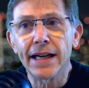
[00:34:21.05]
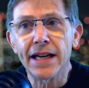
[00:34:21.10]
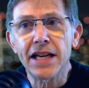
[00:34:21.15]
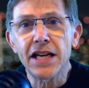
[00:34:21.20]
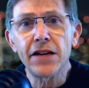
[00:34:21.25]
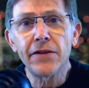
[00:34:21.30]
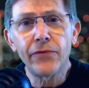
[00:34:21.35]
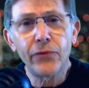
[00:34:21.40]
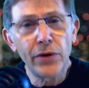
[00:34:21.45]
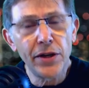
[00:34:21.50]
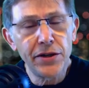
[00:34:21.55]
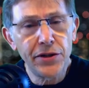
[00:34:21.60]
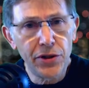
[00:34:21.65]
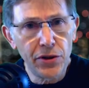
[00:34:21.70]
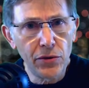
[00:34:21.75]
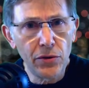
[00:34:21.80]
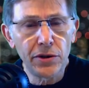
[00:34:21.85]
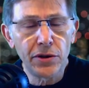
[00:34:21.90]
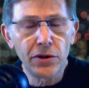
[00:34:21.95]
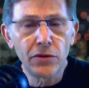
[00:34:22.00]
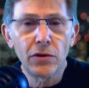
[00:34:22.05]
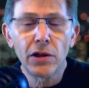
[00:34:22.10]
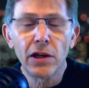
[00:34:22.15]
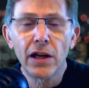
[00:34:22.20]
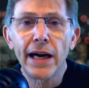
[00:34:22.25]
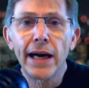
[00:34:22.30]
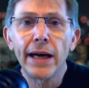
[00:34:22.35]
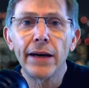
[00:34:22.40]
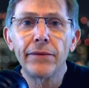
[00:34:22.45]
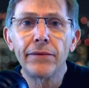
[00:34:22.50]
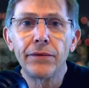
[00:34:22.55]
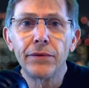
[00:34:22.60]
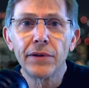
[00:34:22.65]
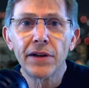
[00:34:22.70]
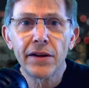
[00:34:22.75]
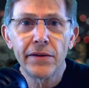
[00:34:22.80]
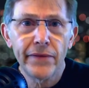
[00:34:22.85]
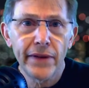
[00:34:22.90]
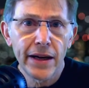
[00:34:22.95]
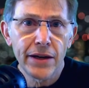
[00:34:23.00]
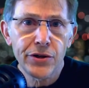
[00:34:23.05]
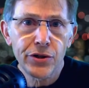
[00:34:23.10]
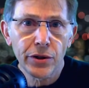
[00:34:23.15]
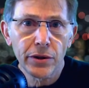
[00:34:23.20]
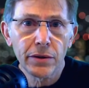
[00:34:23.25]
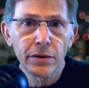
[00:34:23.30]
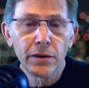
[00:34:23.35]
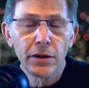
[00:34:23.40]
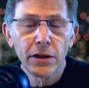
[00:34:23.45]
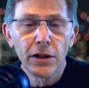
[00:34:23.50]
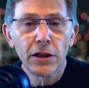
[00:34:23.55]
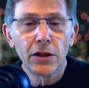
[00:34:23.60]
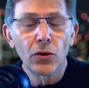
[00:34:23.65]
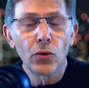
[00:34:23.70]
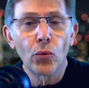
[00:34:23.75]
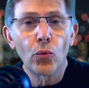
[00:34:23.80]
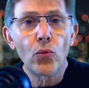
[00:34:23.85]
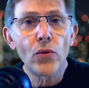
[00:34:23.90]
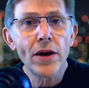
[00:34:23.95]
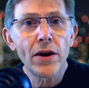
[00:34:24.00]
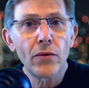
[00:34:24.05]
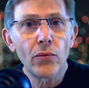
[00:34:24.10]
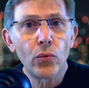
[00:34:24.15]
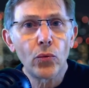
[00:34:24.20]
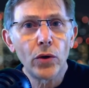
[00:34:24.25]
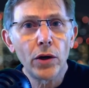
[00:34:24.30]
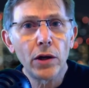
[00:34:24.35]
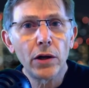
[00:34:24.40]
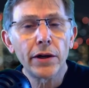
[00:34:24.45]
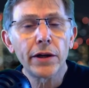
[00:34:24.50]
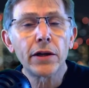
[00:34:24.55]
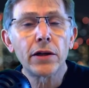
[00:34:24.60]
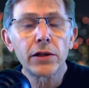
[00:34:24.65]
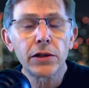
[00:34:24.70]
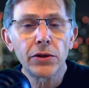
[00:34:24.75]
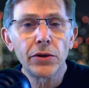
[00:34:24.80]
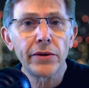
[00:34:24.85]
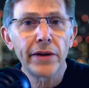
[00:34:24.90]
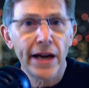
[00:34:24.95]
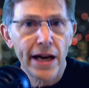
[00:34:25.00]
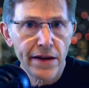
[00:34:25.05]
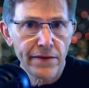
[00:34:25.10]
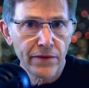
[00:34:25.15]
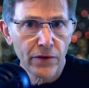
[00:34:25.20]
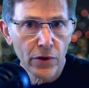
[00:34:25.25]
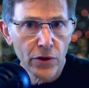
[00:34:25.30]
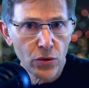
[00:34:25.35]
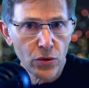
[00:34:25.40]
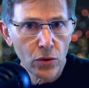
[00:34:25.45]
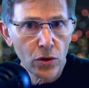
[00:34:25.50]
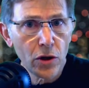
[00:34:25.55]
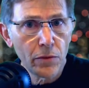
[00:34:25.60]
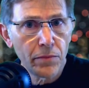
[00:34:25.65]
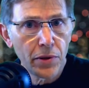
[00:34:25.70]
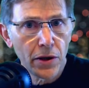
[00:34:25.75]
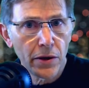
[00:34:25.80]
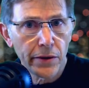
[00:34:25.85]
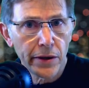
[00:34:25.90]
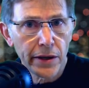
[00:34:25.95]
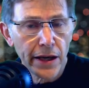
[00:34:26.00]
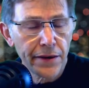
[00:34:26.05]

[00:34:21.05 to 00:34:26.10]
If we do a live convention, we will include a virtual component.